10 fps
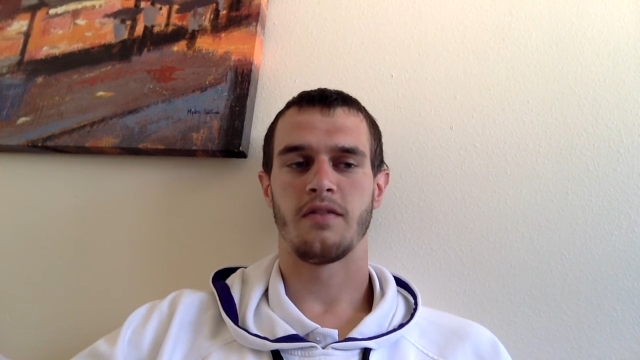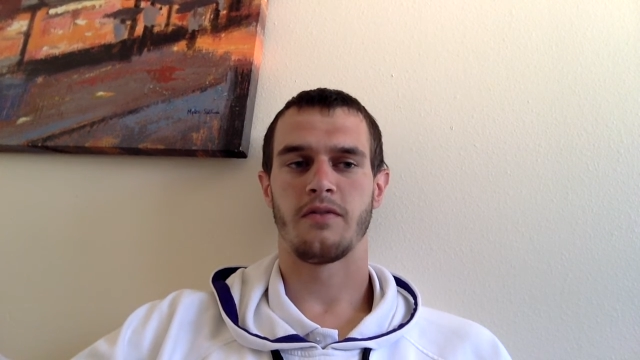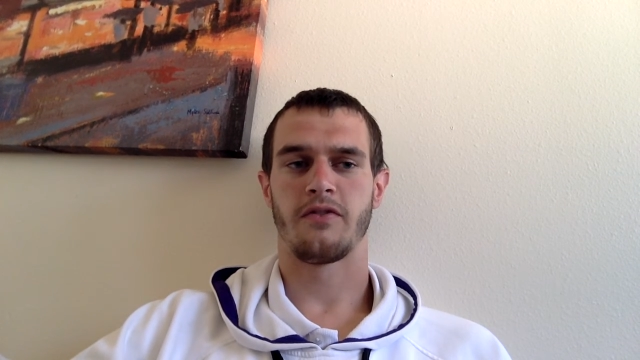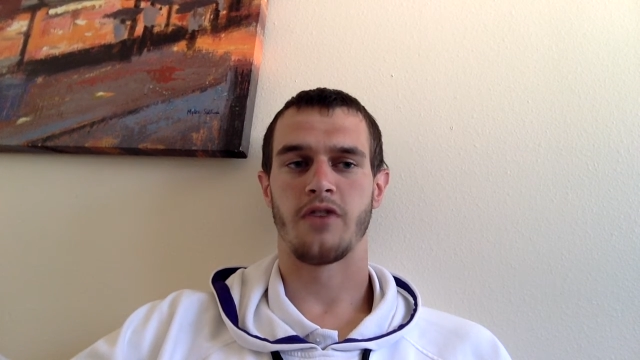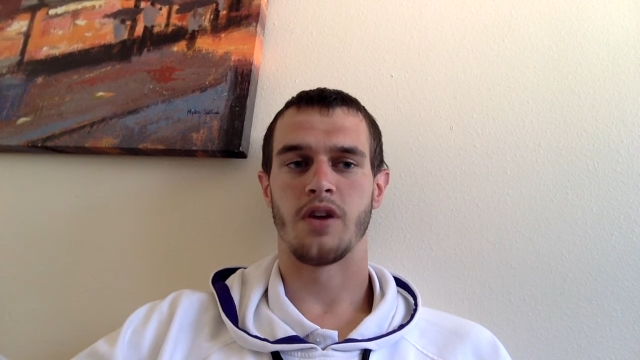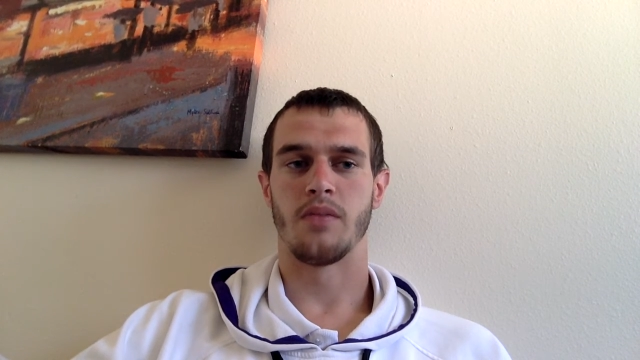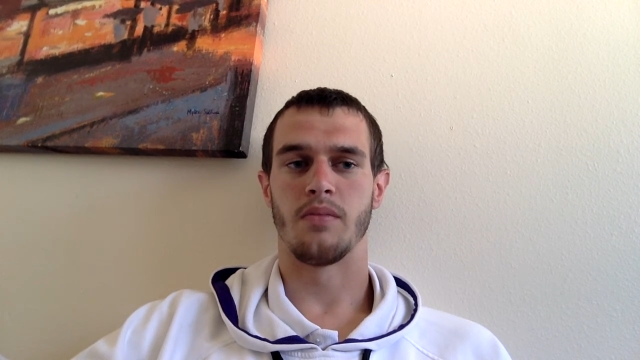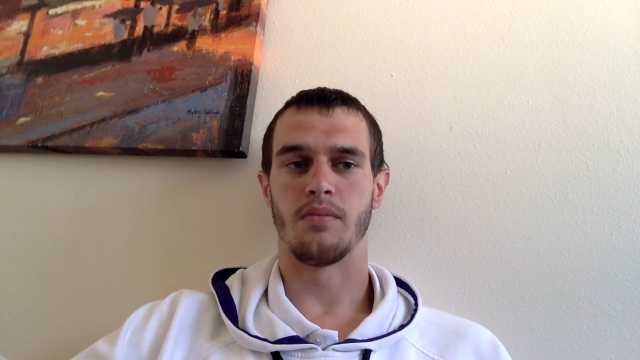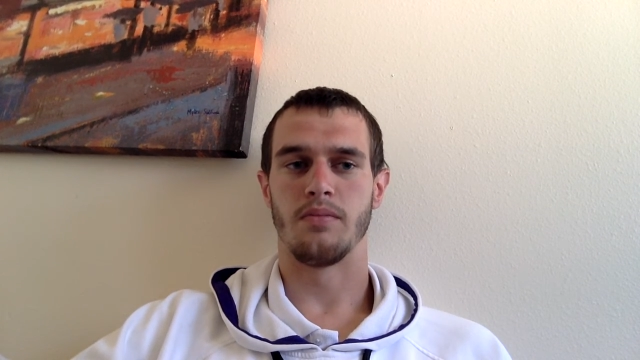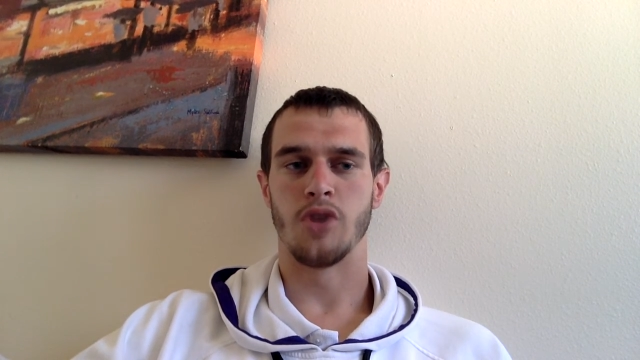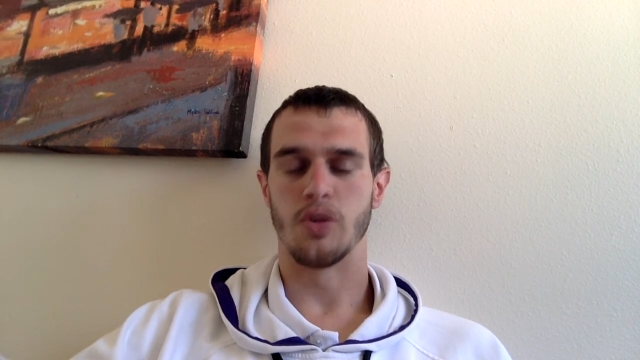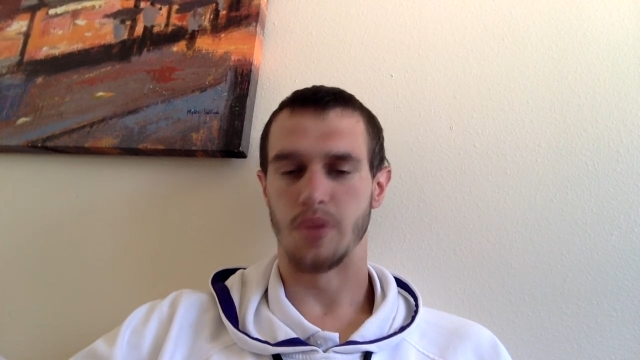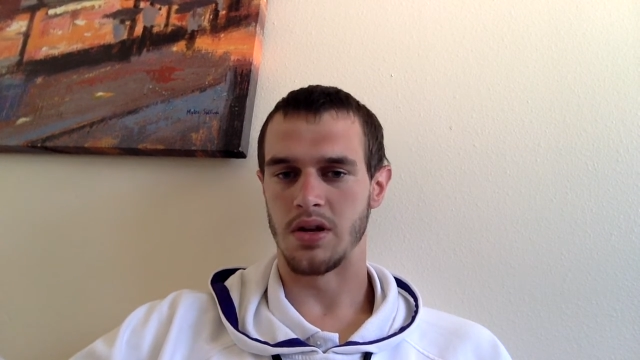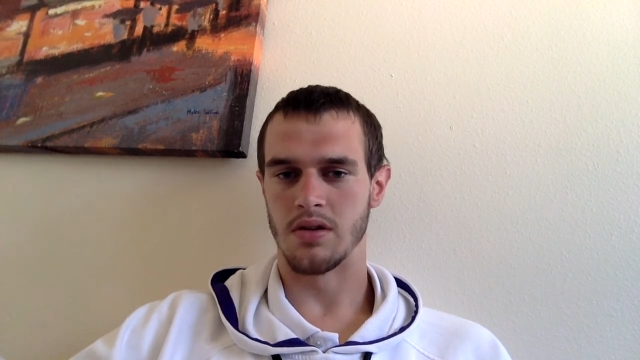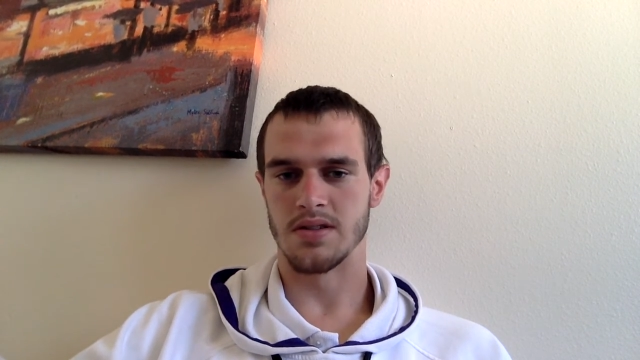from your
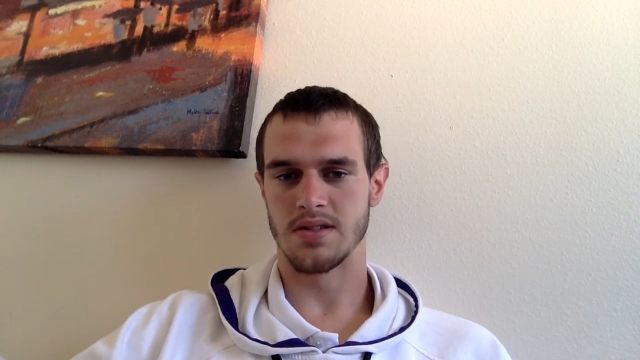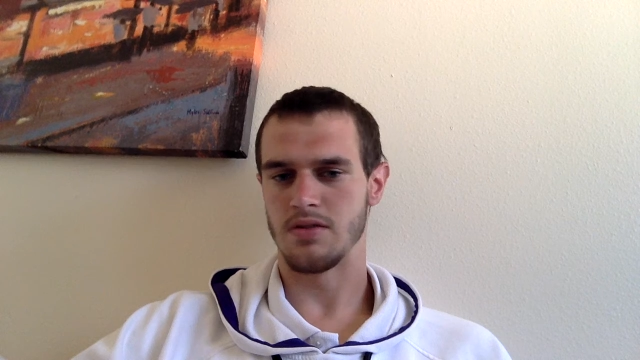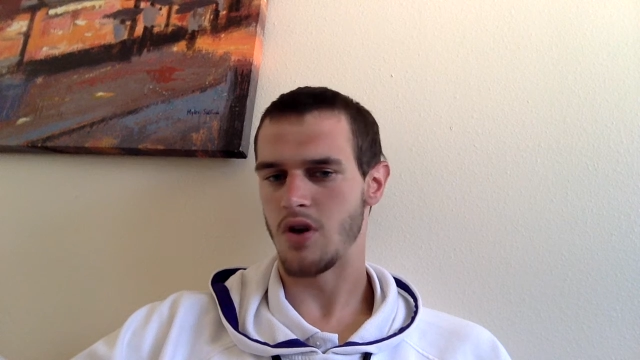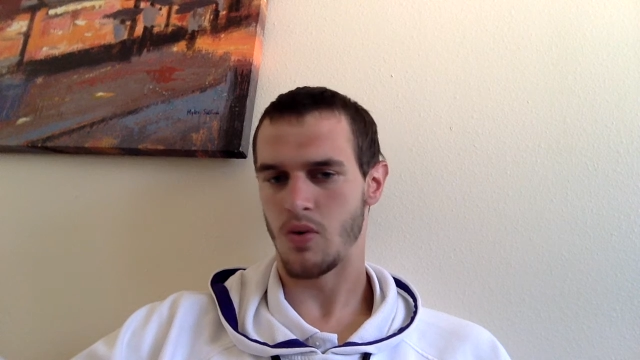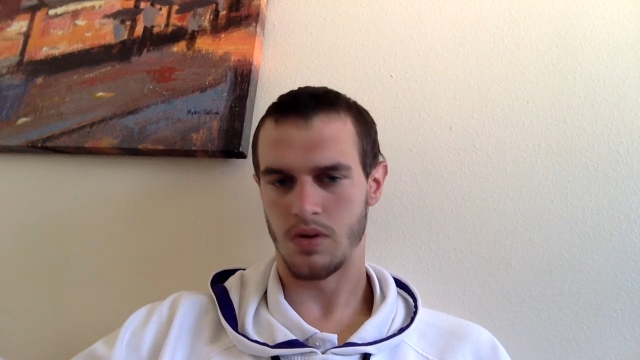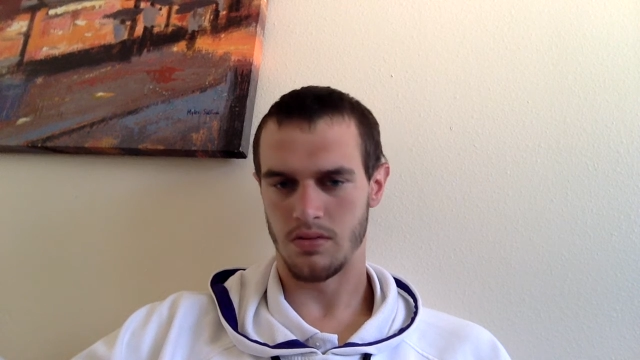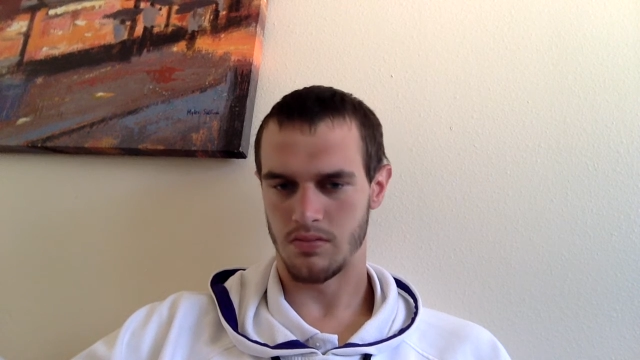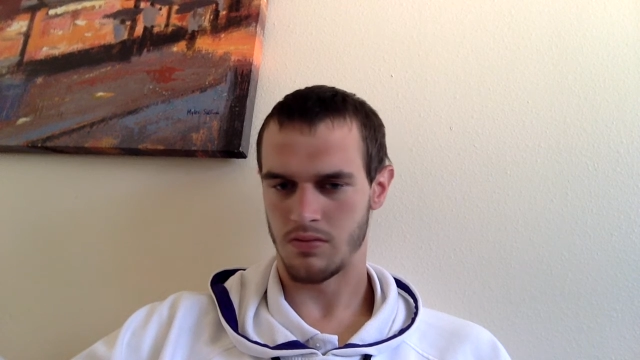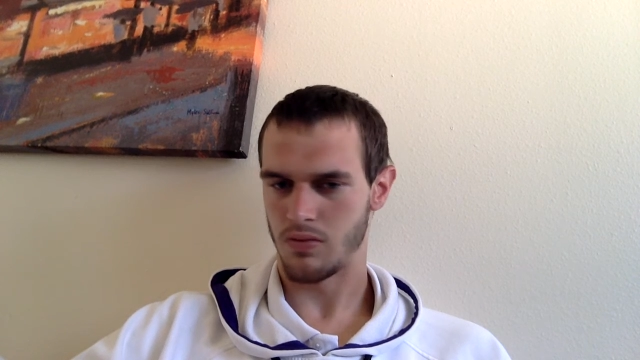peers. No one